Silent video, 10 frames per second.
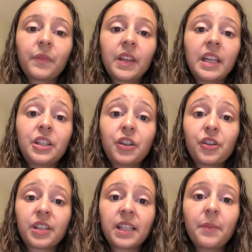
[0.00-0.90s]
into
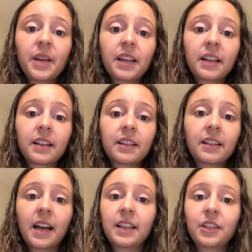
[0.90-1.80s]
your stomach,
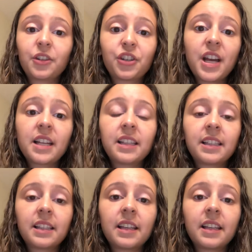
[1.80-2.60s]
not into your chest,